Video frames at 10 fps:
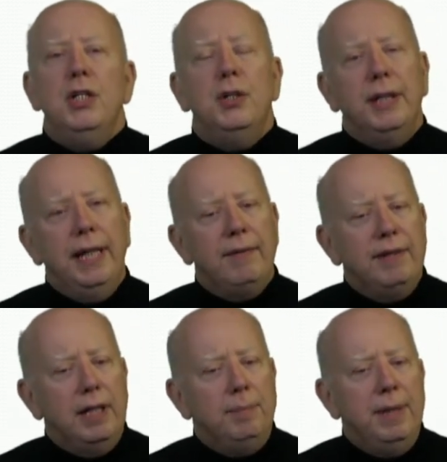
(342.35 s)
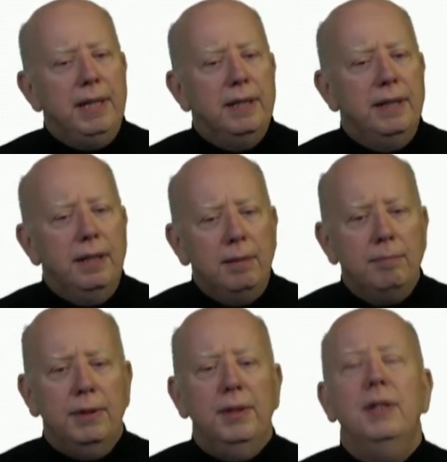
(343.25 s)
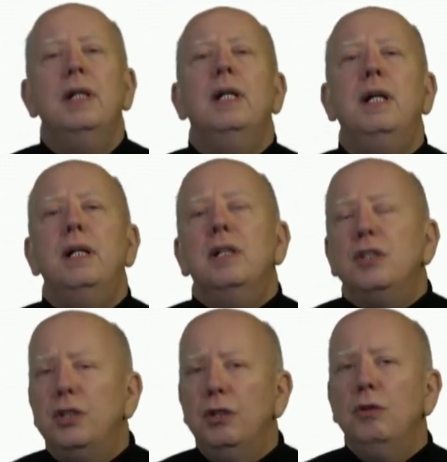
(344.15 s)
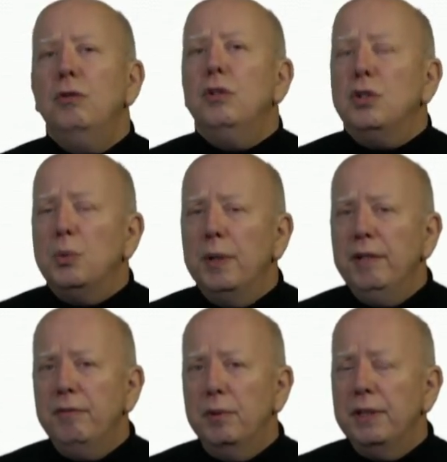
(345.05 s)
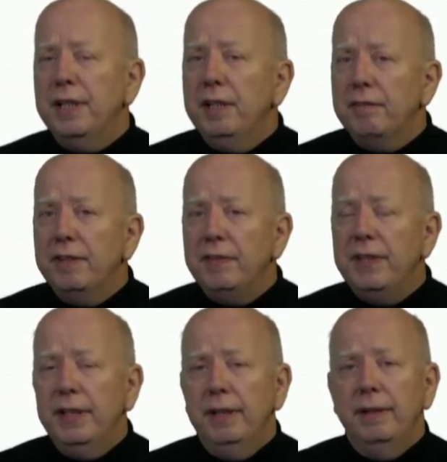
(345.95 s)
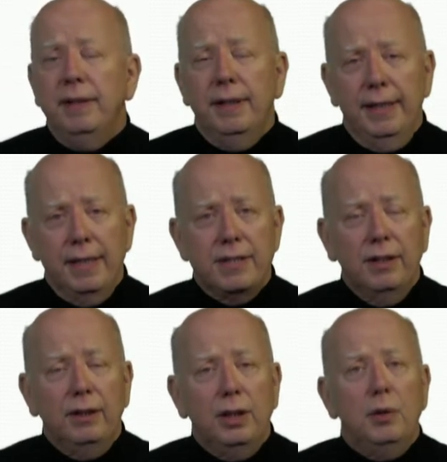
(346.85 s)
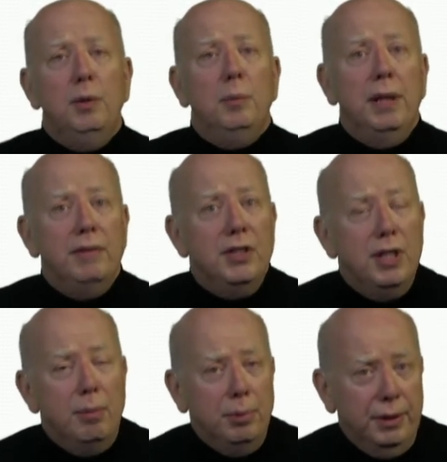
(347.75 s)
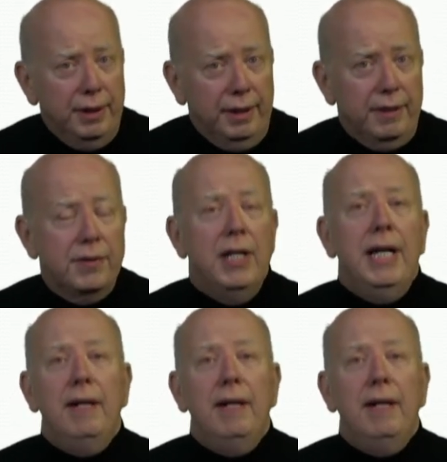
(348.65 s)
You're going to have to update the number to 2014-15 SLO and whatever number it is.